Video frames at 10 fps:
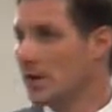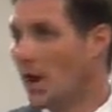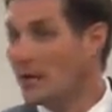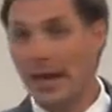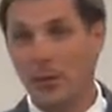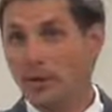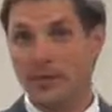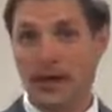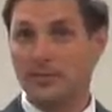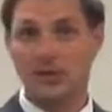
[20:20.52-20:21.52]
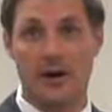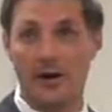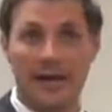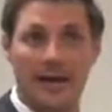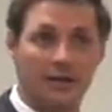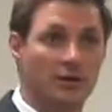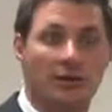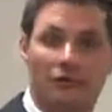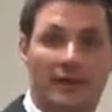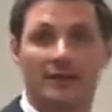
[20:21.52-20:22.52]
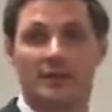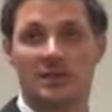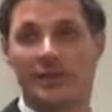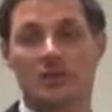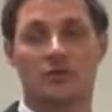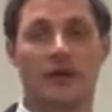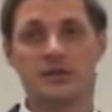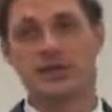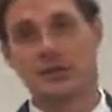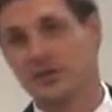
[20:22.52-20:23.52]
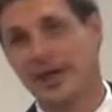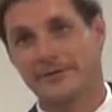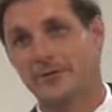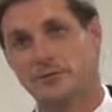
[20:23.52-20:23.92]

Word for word: Okay, well, I'm sorry, guys. You don't fit in this illustration. You just have to